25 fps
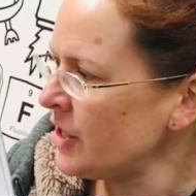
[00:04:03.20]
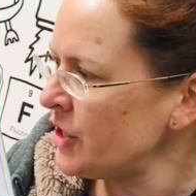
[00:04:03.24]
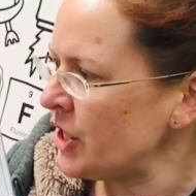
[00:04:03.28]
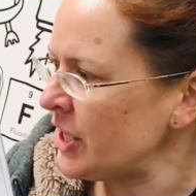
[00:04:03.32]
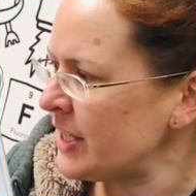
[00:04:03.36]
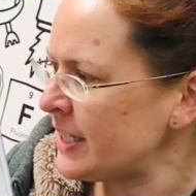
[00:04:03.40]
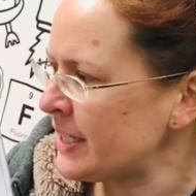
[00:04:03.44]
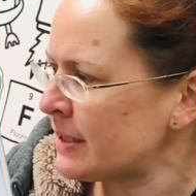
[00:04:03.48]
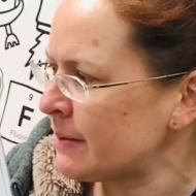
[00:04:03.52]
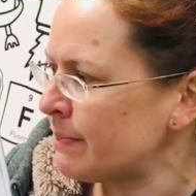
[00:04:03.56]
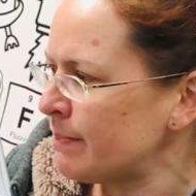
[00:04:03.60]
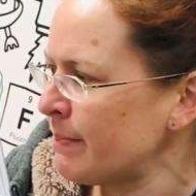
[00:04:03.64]
She
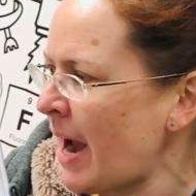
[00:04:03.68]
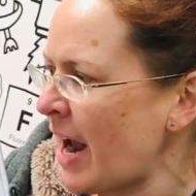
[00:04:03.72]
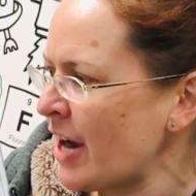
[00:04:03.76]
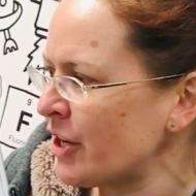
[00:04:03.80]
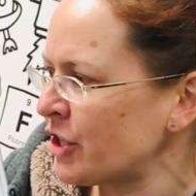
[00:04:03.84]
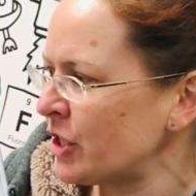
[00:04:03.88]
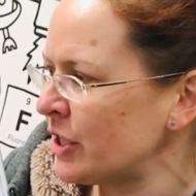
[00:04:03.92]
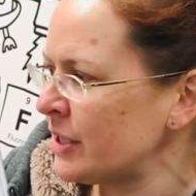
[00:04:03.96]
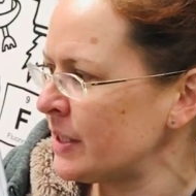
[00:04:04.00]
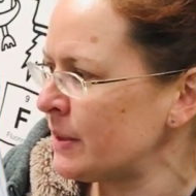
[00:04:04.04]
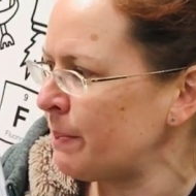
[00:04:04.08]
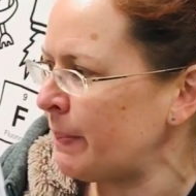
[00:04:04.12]

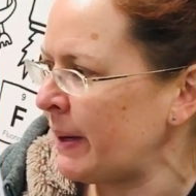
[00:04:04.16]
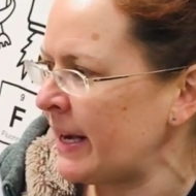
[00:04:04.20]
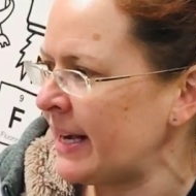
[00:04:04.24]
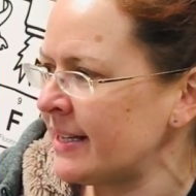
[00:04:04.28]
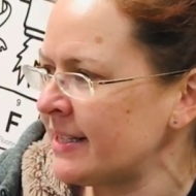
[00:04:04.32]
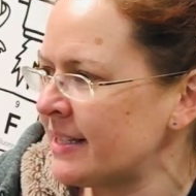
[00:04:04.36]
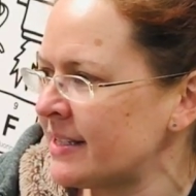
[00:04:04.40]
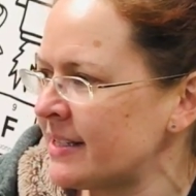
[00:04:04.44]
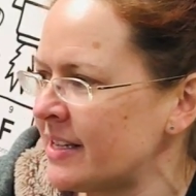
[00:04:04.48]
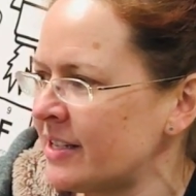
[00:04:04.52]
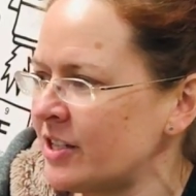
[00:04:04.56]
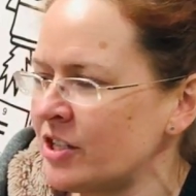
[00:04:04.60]
smashes
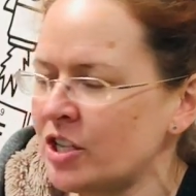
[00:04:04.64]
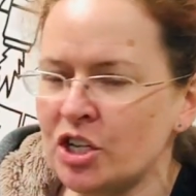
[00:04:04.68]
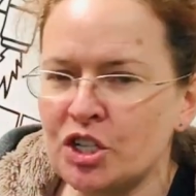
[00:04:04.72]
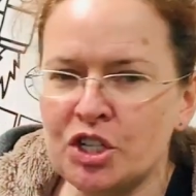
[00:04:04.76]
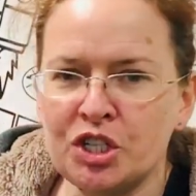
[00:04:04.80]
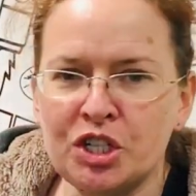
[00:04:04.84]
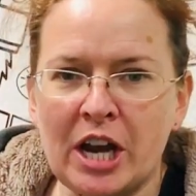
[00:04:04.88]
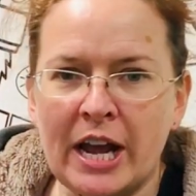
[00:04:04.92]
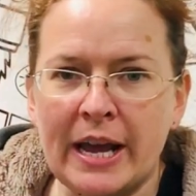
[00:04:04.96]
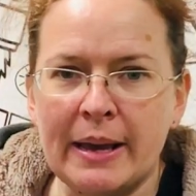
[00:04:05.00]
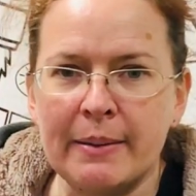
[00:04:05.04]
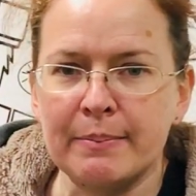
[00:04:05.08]
pieces into
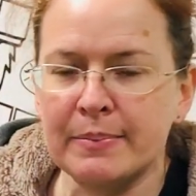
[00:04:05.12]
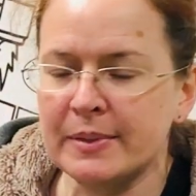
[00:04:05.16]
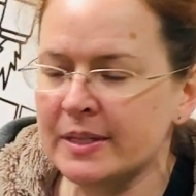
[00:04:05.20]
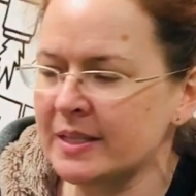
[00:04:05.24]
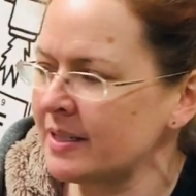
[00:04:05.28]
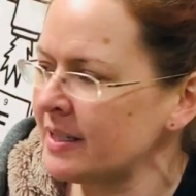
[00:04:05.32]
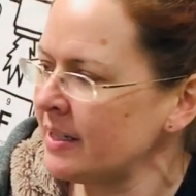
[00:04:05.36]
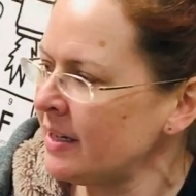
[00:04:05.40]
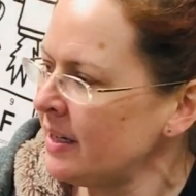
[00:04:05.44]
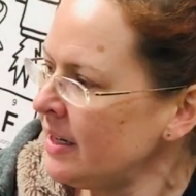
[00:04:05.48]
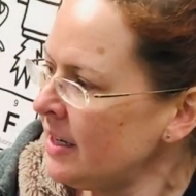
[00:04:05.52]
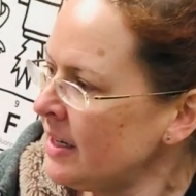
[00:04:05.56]

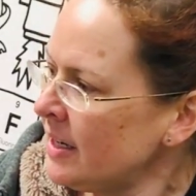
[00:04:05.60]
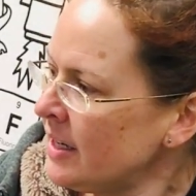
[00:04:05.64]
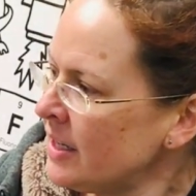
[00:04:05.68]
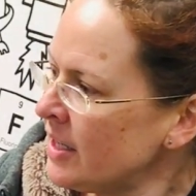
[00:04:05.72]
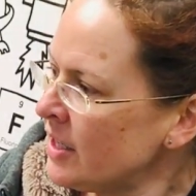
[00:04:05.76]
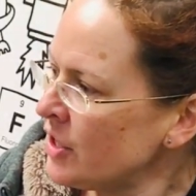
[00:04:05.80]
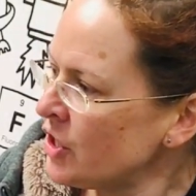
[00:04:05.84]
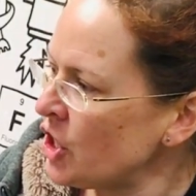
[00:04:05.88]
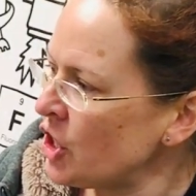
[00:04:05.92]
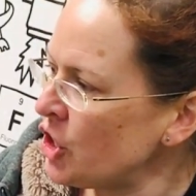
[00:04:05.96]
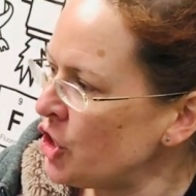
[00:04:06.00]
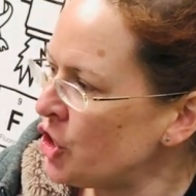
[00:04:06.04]
shapes.
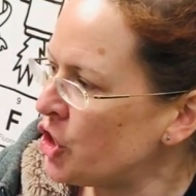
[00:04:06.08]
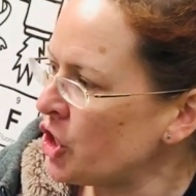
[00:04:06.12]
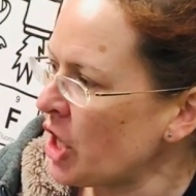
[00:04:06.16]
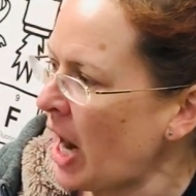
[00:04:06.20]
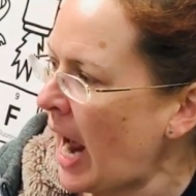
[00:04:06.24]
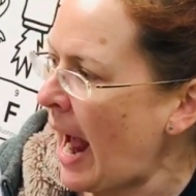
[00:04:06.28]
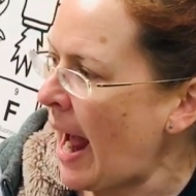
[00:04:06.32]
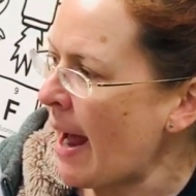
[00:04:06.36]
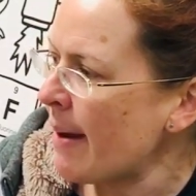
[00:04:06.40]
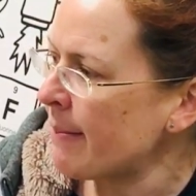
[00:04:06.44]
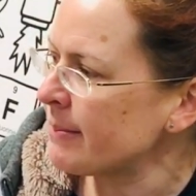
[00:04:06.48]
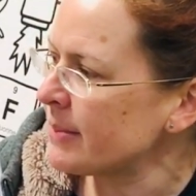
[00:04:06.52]
She
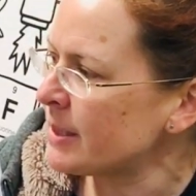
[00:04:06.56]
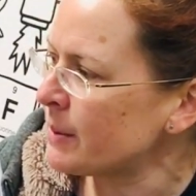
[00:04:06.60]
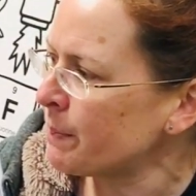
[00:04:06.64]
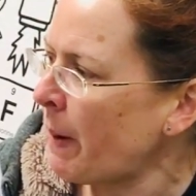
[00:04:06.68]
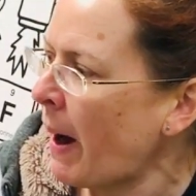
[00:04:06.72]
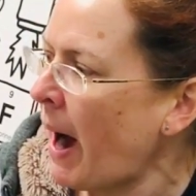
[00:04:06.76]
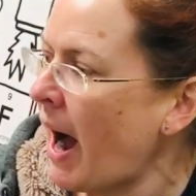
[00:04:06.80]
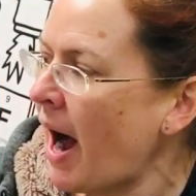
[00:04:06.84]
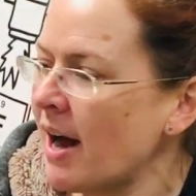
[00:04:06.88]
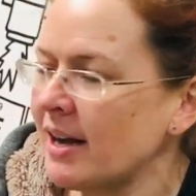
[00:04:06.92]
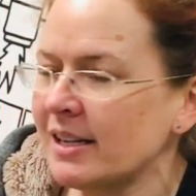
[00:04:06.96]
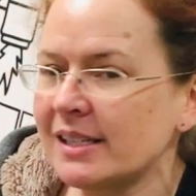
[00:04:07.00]
jams
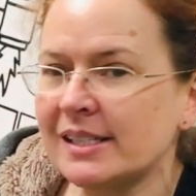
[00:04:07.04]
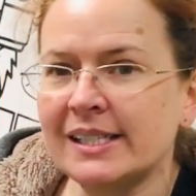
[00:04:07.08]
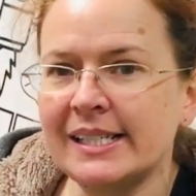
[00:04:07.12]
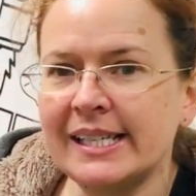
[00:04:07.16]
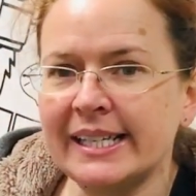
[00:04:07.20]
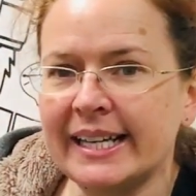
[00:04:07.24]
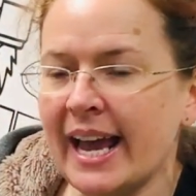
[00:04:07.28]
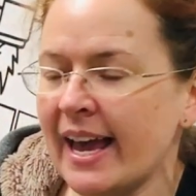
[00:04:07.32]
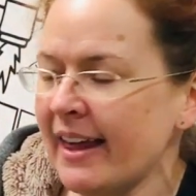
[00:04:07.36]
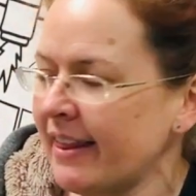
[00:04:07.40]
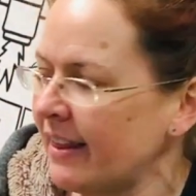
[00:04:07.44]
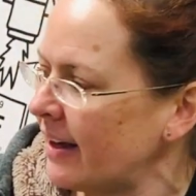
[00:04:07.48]
parts
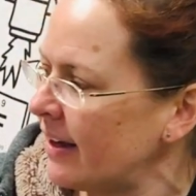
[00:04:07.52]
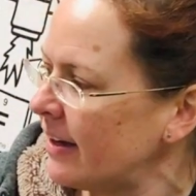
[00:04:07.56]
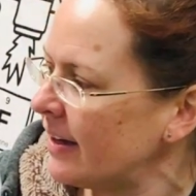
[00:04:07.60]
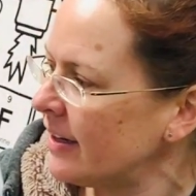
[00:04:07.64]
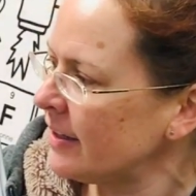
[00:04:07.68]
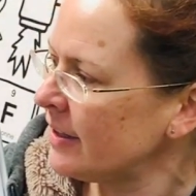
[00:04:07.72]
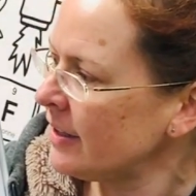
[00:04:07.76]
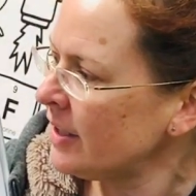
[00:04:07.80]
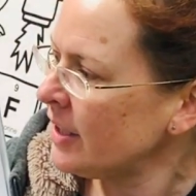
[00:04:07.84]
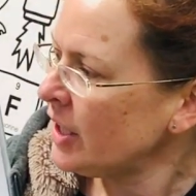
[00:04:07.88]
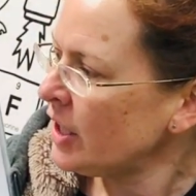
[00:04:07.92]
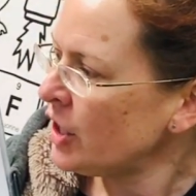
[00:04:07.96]
together.
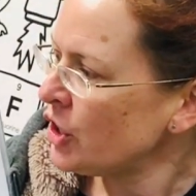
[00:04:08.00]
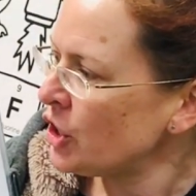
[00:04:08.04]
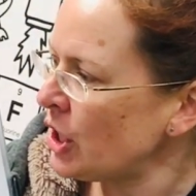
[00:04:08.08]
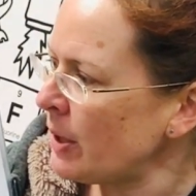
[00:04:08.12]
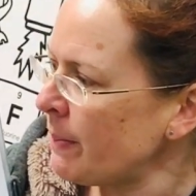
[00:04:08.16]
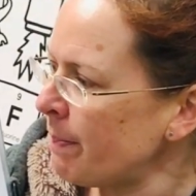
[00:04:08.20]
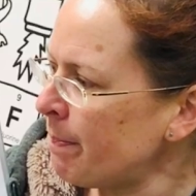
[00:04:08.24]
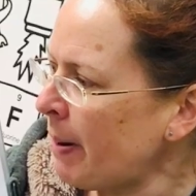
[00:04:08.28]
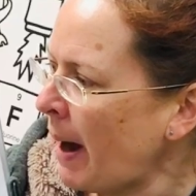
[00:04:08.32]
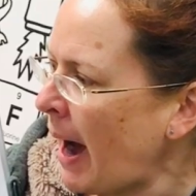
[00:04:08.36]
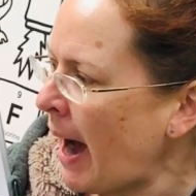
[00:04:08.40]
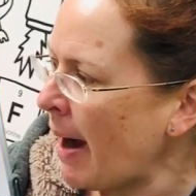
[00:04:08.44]

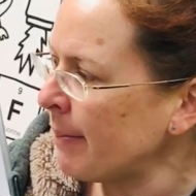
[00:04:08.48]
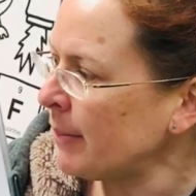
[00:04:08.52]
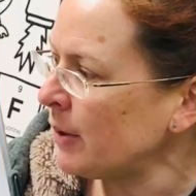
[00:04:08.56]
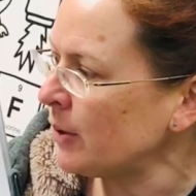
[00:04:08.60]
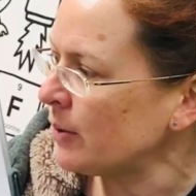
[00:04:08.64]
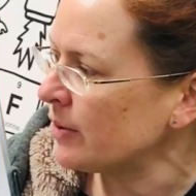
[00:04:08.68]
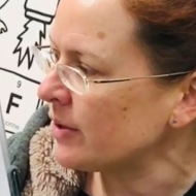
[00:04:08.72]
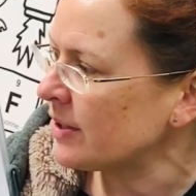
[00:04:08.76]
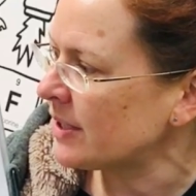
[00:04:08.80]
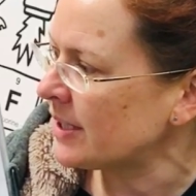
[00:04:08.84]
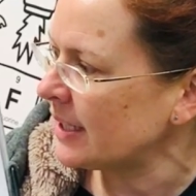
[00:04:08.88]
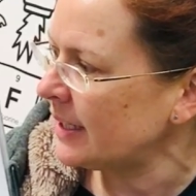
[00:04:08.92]
She
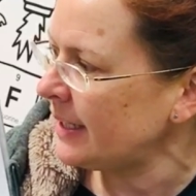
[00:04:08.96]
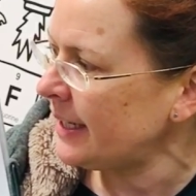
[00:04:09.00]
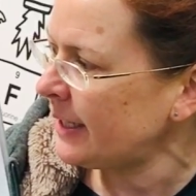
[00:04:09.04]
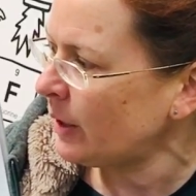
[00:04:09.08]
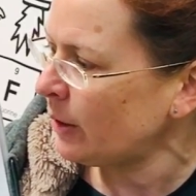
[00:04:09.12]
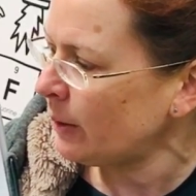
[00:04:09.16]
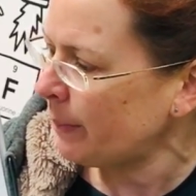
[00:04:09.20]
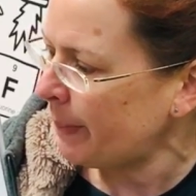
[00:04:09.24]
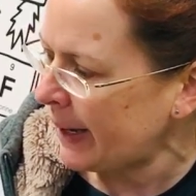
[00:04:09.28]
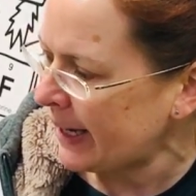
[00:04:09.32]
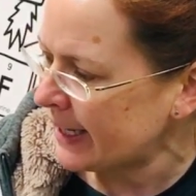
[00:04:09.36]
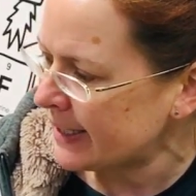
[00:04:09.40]
pummels the
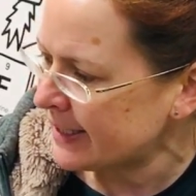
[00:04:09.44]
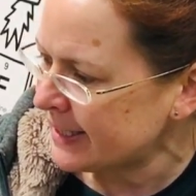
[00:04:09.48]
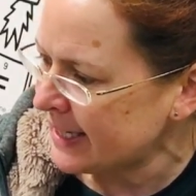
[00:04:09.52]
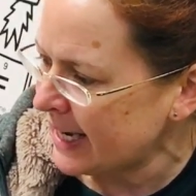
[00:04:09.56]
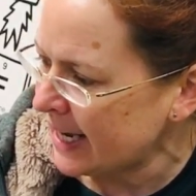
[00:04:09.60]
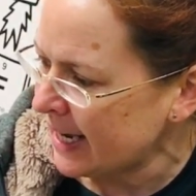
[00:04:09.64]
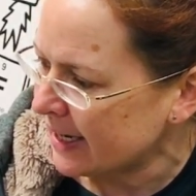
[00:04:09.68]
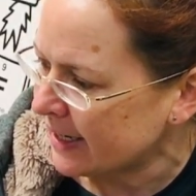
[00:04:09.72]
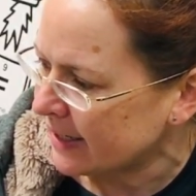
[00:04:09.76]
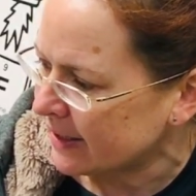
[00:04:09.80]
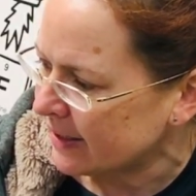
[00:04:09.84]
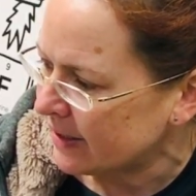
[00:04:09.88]
little bits
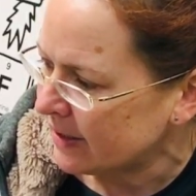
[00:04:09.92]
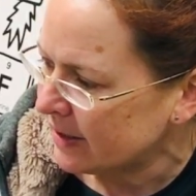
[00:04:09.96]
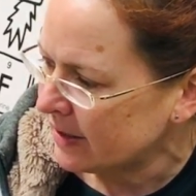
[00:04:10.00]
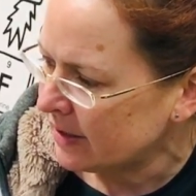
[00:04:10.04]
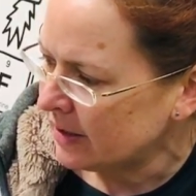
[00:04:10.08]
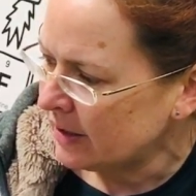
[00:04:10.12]
in.